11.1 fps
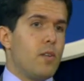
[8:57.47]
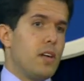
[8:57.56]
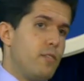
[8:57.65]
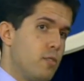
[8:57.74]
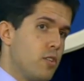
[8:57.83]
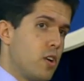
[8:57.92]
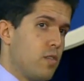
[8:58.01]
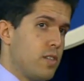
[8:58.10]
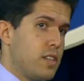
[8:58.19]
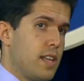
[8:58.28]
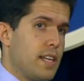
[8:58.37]
If you look over
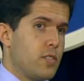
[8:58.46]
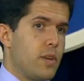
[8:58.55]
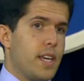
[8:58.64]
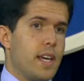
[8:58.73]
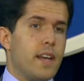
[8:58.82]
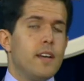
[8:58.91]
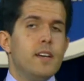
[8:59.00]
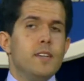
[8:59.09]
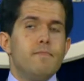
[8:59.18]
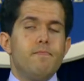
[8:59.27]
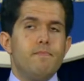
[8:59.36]
this last weekend,
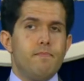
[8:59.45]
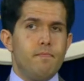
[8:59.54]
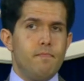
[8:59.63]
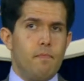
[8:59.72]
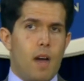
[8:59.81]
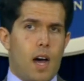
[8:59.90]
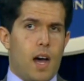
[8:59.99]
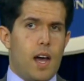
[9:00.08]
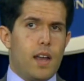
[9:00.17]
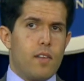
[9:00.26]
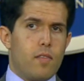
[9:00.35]

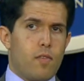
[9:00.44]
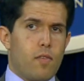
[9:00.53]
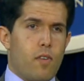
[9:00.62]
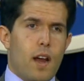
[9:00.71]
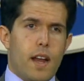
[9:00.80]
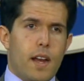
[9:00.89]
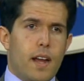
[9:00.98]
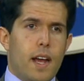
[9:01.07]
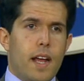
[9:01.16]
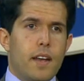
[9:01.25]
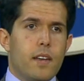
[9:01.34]
on Friday
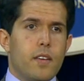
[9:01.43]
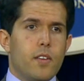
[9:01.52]
night,